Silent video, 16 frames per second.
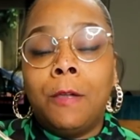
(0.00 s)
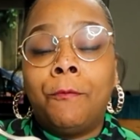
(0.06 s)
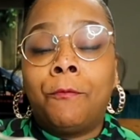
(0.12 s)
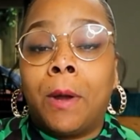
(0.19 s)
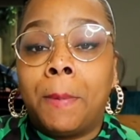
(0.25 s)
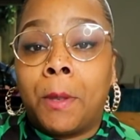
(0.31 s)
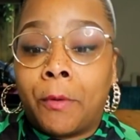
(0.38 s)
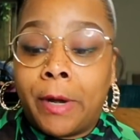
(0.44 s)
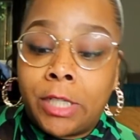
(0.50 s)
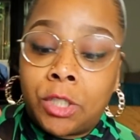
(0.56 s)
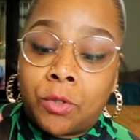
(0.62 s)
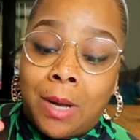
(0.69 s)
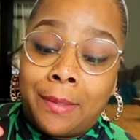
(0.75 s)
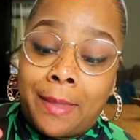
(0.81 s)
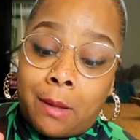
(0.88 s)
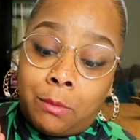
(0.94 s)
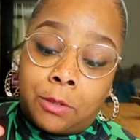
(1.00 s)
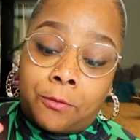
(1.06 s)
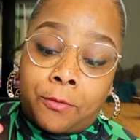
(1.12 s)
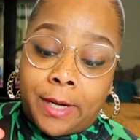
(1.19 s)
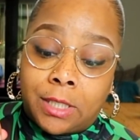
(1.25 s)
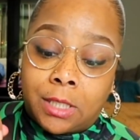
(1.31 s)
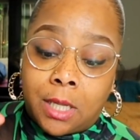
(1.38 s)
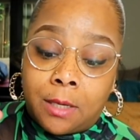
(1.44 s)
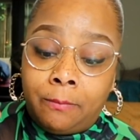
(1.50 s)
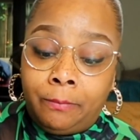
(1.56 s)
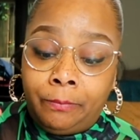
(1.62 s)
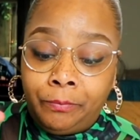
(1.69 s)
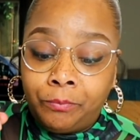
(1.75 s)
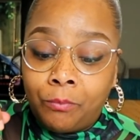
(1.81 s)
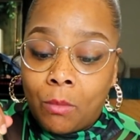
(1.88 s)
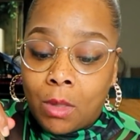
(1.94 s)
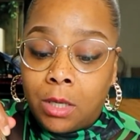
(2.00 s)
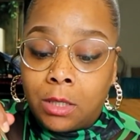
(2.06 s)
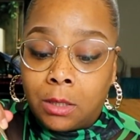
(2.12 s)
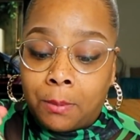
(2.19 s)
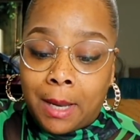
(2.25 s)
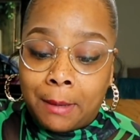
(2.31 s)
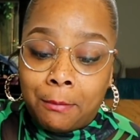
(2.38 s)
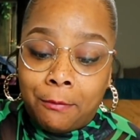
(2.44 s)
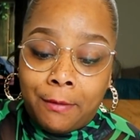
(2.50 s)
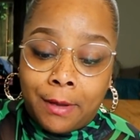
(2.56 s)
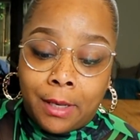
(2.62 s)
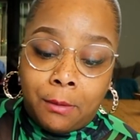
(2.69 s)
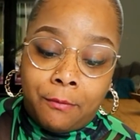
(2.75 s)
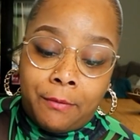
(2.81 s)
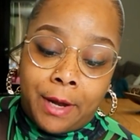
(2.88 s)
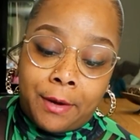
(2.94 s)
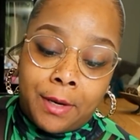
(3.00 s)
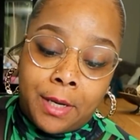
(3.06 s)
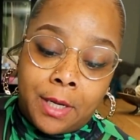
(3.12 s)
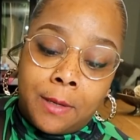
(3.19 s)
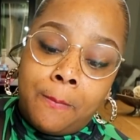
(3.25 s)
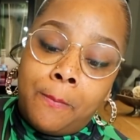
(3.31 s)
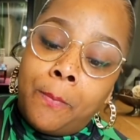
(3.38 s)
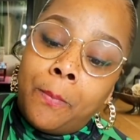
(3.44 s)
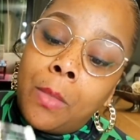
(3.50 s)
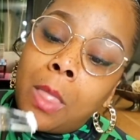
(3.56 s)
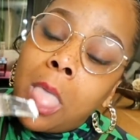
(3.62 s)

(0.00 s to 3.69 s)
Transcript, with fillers: from the restaurant that was fresh though. It'll probably be very good.